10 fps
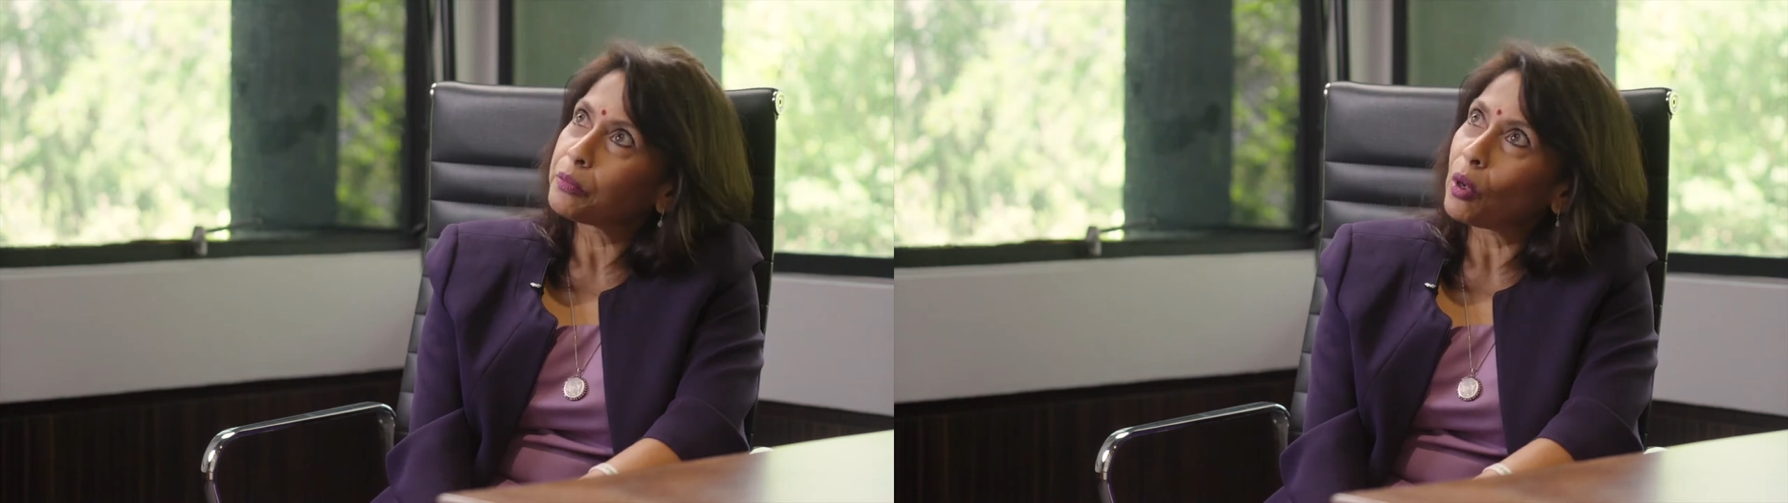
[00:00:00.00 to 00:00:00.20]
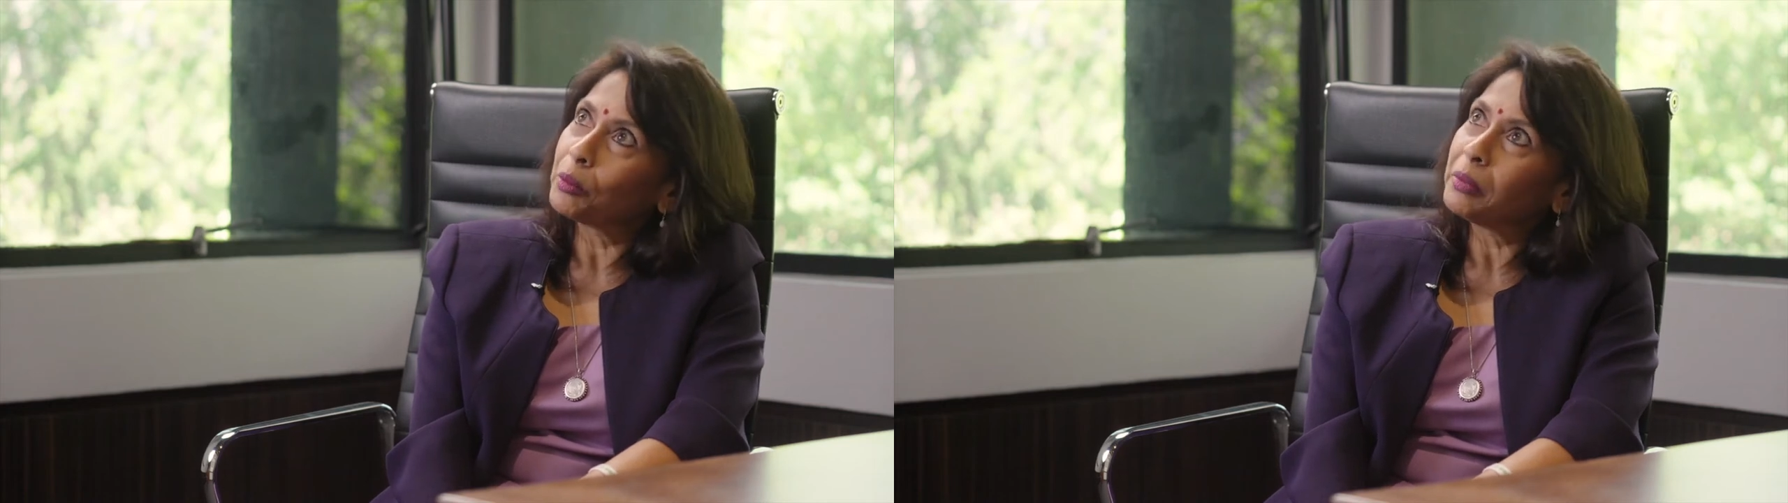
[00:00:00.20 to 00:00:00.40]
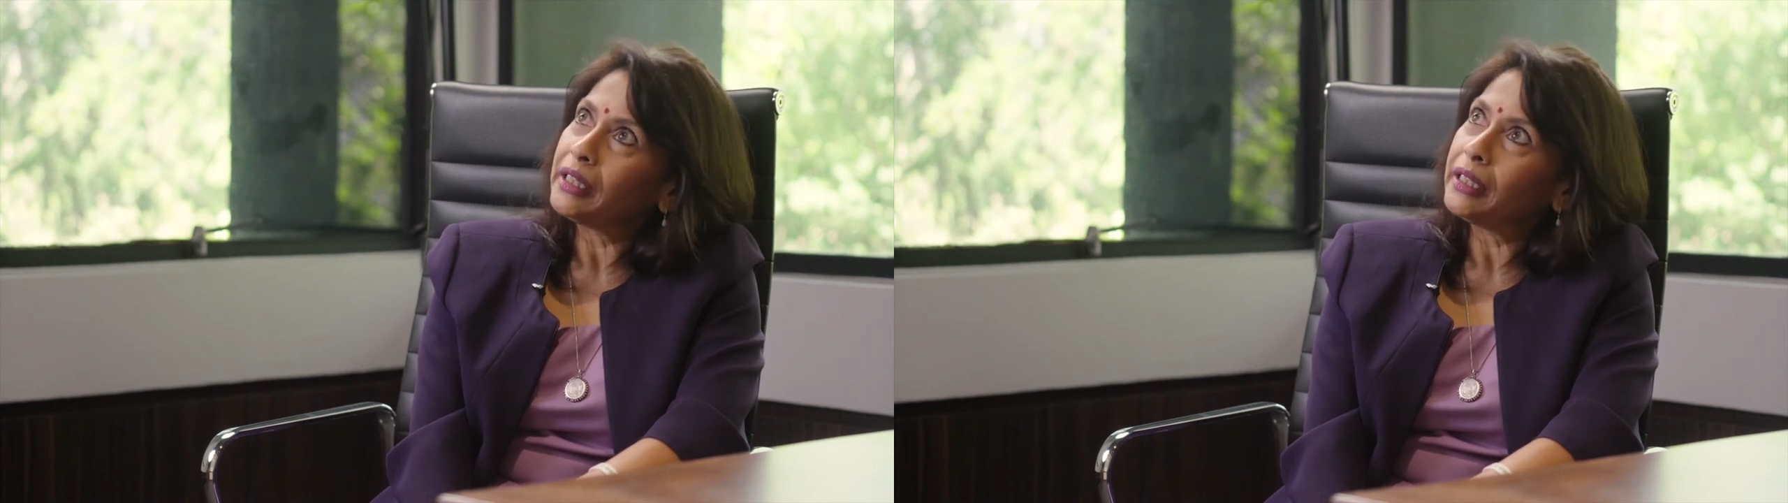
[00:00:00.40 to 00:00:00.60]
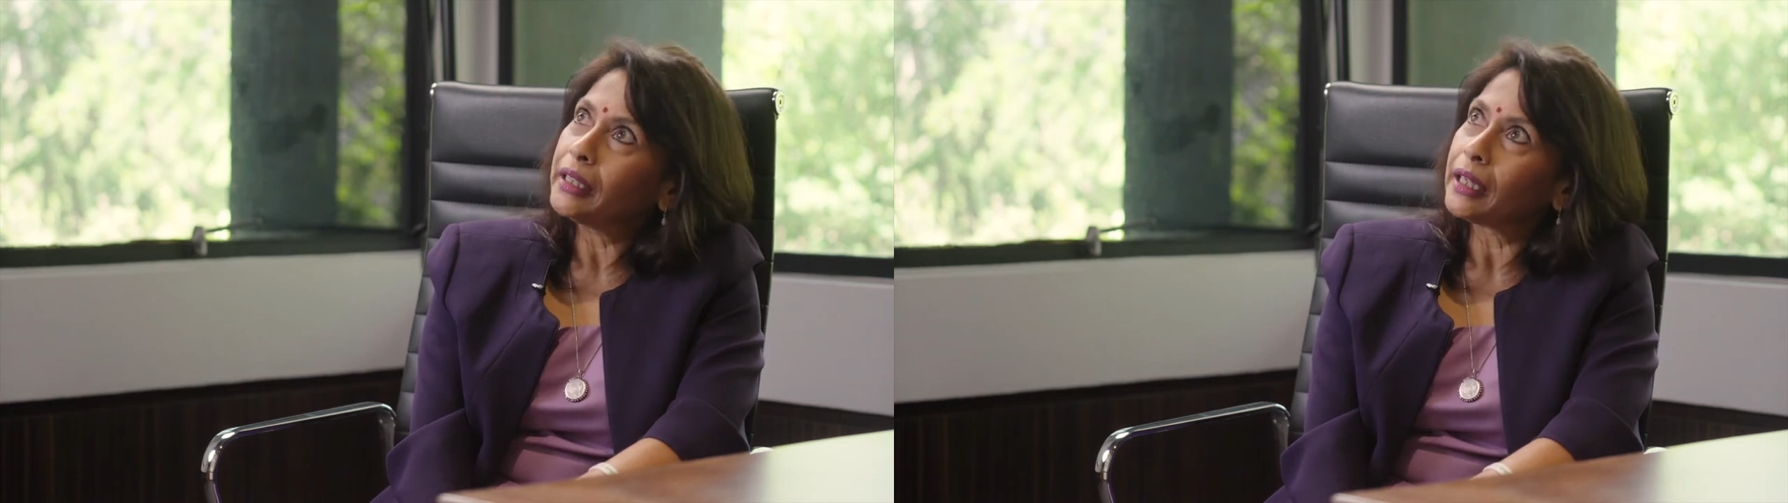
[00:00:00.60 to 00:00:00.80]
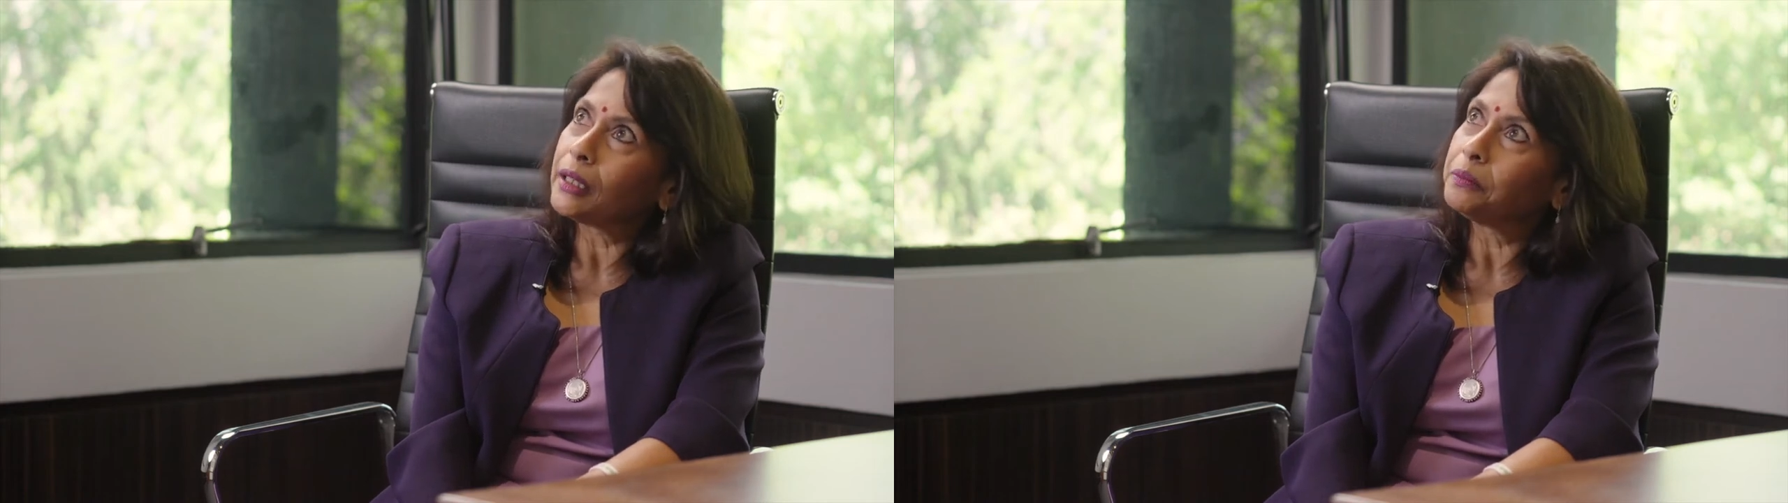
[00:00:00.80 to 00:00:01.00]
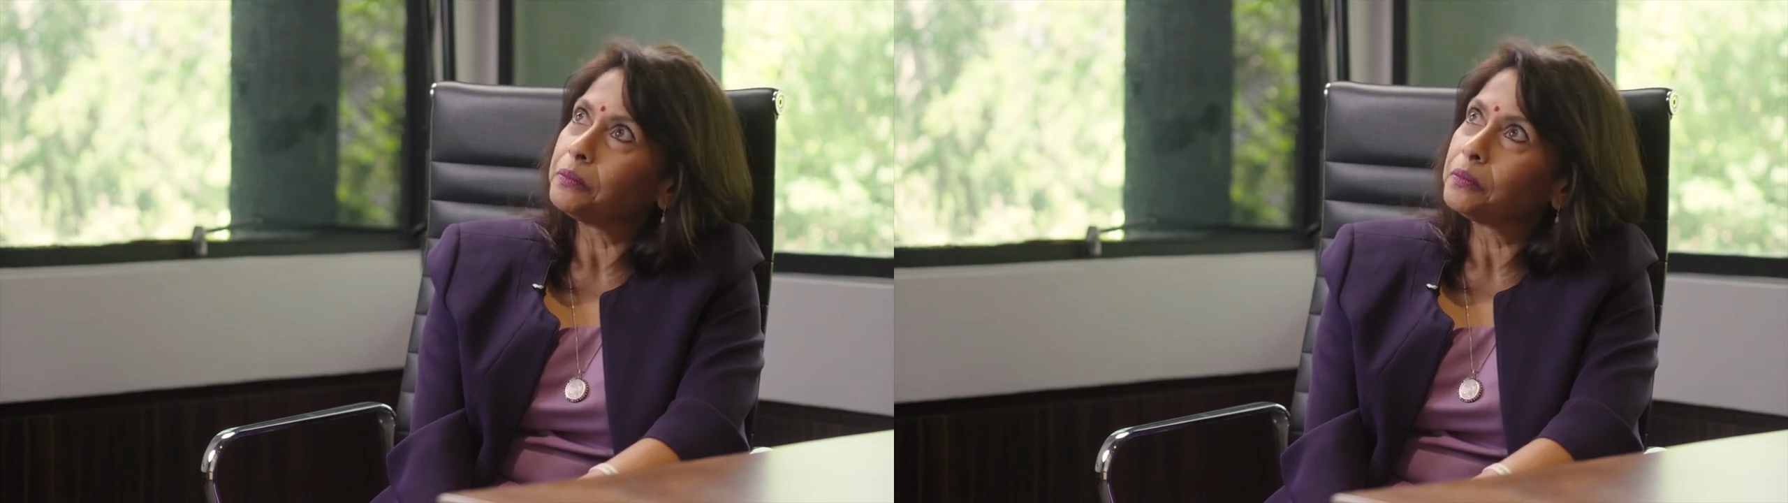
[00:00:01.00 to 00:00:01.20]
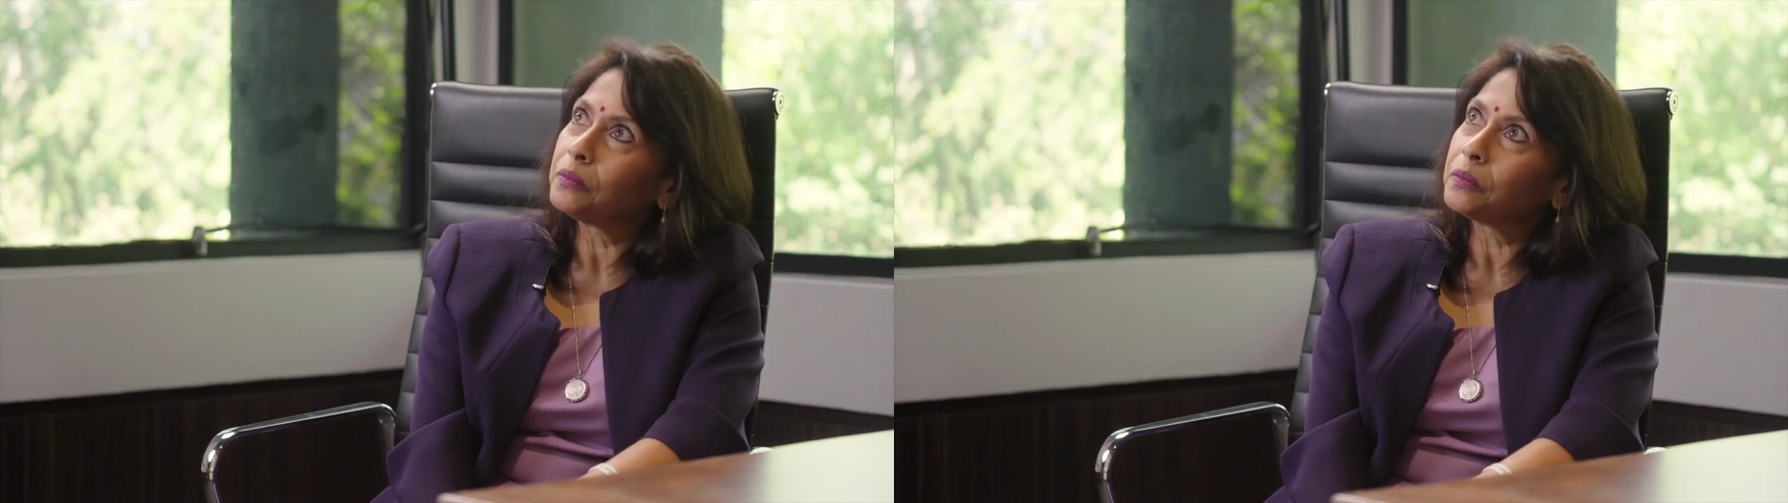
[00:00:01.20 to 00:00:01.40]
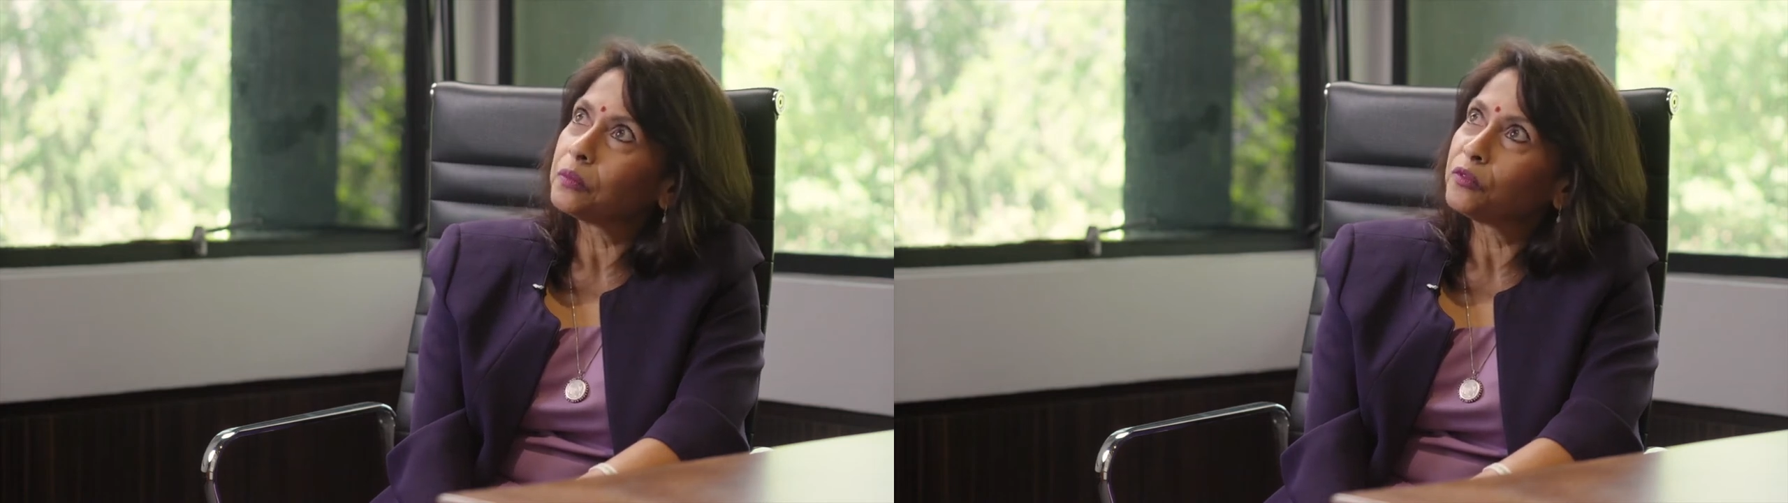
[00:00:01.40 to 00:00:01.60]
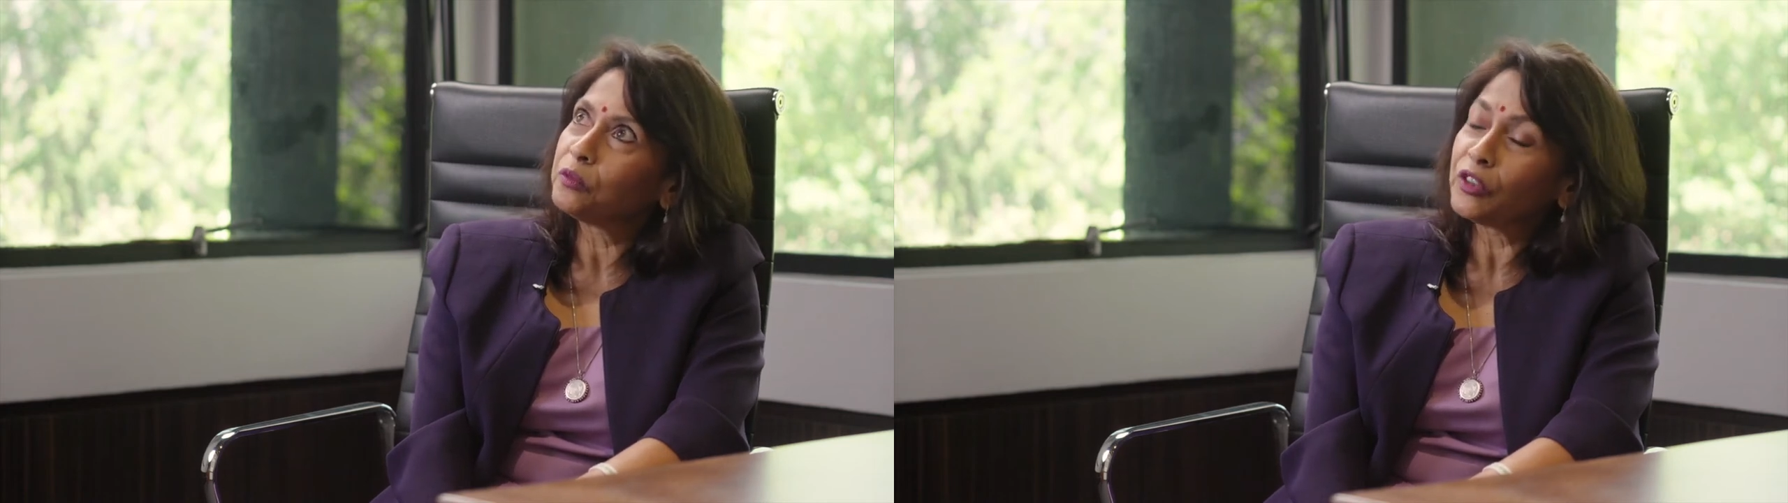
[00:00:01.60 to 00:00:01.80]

probably um,